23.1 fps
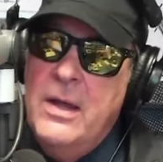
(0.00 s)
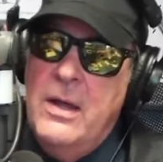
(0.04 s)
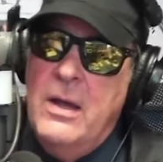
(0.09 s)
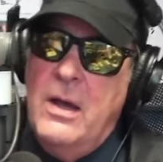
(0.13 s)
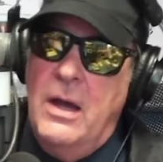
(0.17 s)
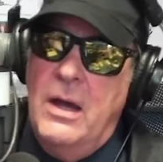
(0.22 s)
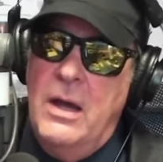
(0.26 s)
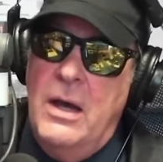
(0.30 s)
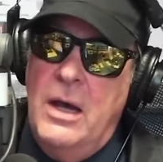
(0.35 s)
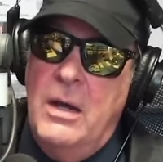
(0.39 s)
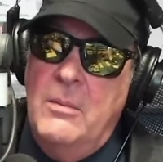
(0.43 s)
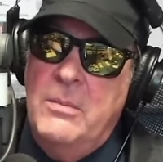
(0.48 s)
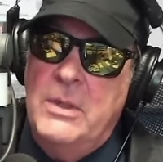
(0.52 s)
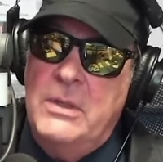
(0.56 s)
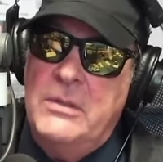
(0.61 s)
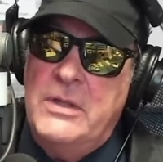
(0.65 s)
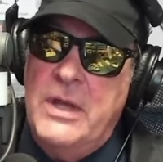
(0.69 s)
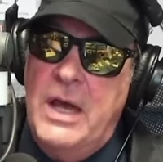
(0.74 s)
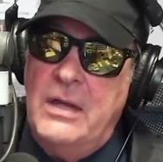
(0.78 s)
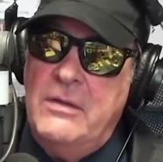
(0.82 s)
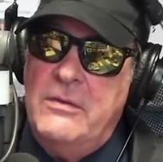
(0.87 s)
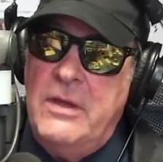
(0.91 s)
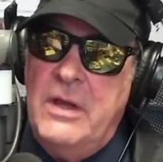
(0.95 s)
But
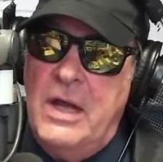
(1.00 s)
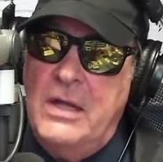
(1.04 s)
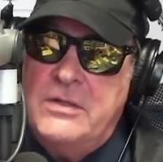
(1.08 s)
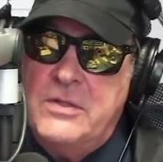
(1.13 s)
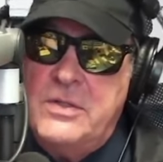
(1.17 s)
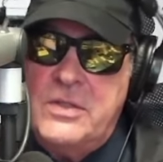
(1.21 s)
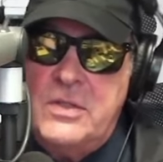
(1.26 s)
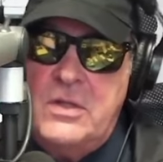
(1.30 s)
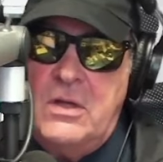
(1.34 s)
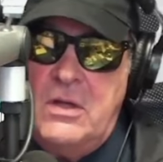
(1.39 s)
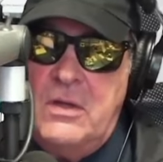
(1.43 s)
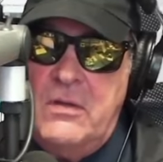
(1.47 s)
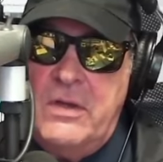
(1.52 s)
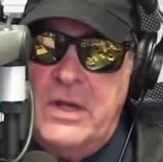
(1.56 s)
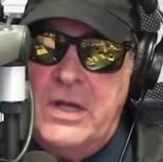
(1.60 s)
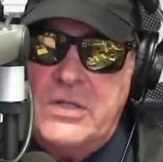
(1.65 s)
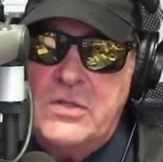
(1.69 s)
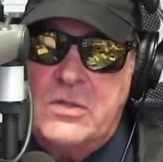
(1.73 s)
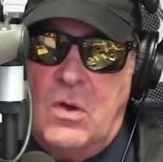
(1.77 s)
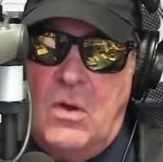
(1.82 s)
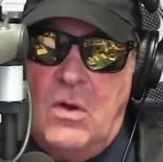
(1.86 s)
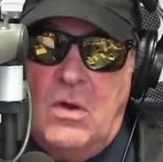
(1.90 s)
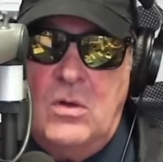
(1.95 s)
that's
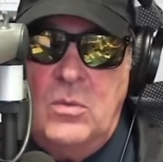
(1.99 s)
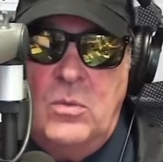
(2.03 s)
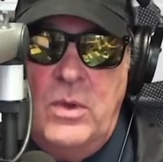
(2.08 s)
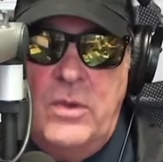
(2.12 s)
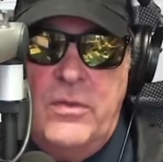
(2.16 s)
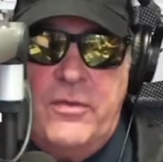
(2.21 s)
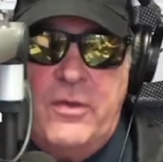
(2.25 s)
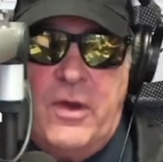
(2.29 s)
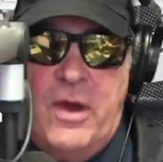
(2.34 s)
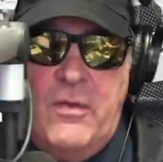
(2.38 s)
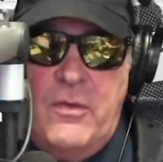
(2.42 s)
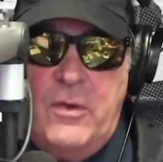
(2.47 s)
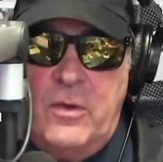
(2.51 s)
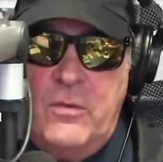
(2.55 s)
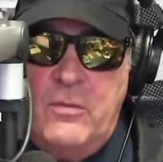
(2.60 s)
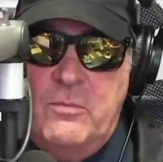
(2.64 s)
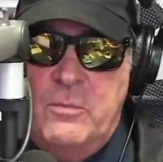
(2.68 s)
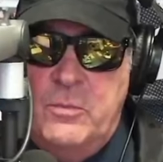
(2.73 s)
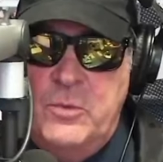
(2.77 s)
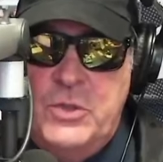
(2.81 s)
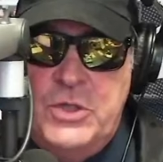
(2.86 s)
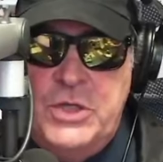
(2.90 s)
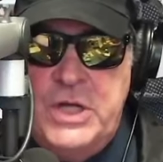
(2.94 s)
all with other
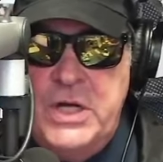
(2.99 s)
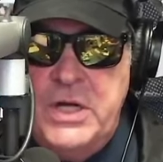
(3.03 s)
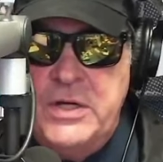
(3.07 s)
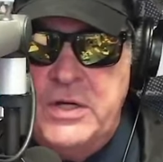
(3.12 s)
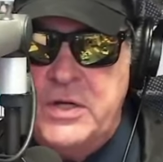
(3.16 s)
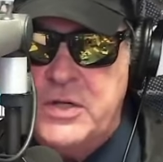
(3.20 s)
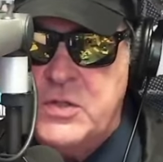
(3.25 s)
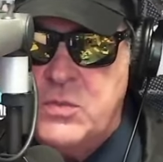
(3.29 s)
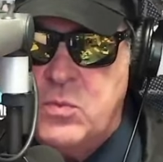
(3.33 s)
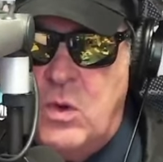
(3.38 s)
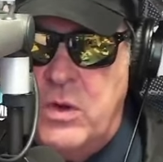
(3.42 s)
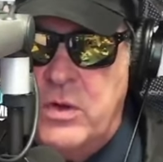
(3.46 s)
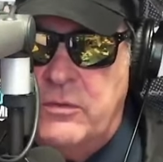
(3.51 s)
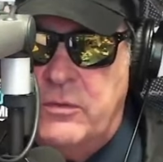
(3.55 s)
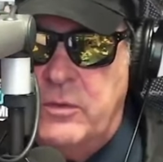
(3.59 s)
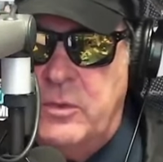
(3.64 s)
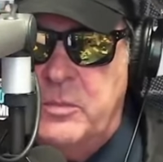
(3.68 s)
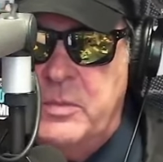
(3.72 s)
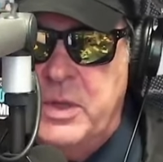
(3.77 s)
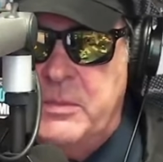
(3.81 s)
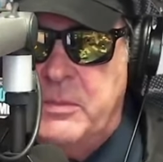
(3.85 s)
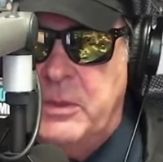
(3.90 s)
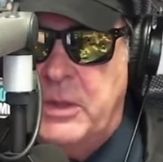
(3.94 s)
genius, wonderful
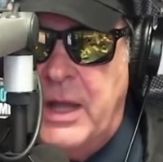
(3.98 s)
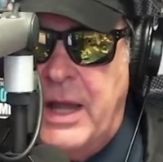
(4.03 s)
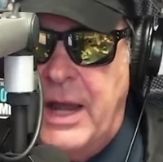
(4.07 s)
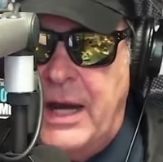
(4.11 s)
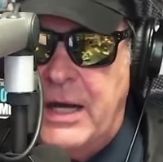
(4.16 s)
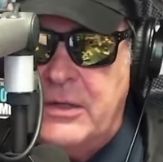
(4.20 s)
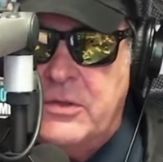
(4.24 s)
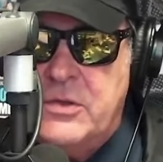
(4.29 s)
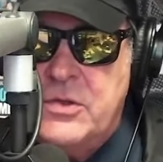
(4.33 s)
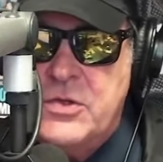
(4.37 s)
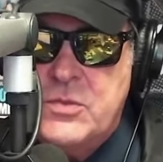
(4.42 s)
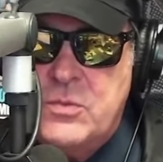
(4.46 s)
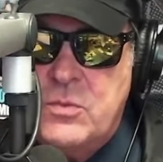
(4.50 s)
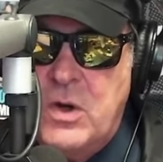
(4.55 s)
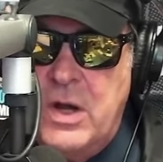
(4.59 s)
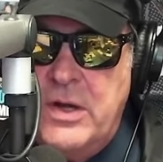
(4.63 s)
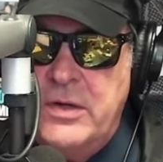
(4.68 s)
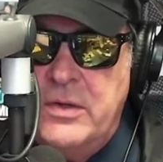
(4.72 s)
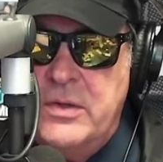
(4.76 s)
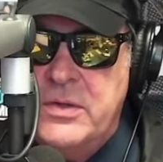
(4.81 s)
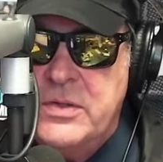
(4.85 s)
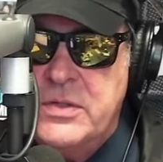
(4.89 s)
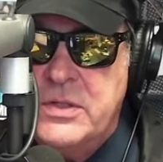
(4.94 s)
people, actors,
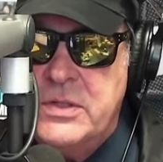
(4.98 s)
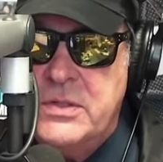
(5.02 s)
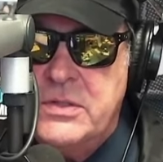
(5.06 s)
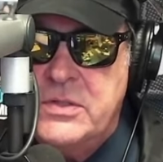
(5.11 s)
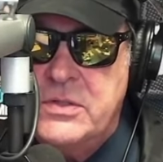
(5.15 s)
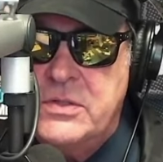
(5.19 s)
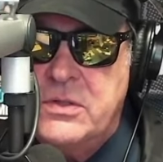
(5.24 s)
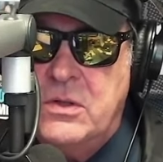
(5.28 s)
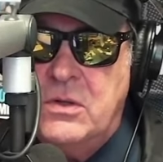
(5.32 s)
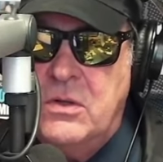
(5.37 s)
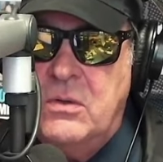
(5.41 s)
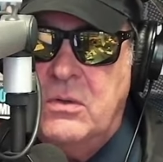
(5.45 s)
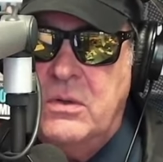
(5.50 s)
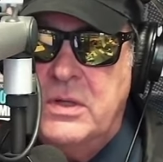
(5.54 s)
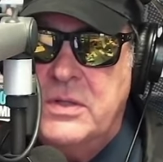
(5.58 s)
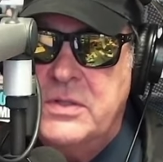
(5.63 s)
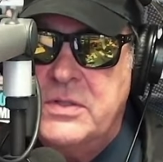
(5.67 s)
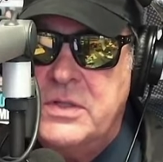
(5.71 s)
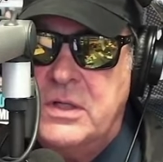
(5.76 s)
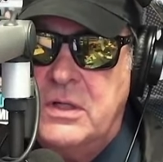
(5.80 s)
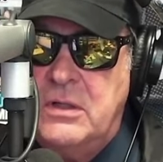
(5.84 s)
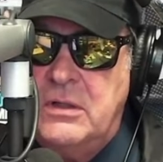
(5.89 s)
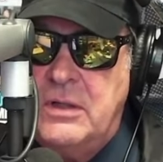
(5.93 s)
writers, and so
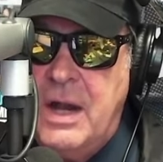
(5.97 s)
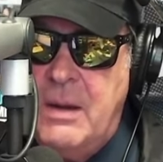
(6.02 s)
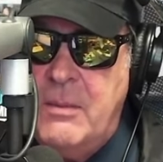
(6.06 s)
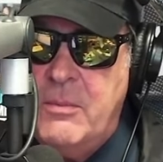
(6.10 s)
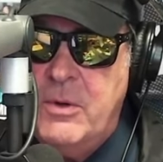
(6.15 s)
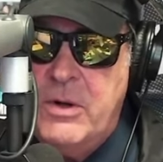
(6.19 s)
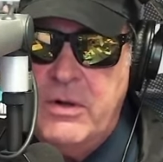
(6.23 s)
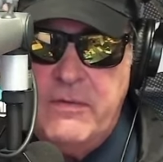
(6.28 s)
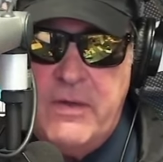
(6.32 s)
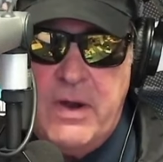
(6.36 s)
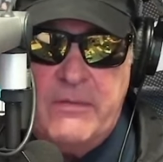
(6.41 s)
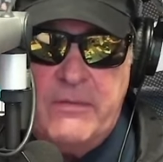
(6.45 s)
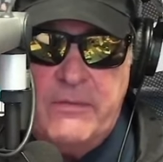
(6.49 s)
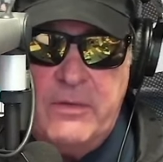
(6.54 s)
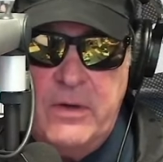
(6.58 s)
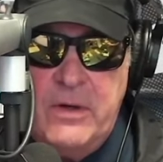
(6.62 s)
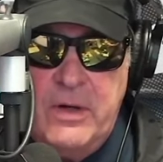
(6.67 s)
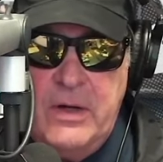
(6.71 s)
it's a collaborative effort.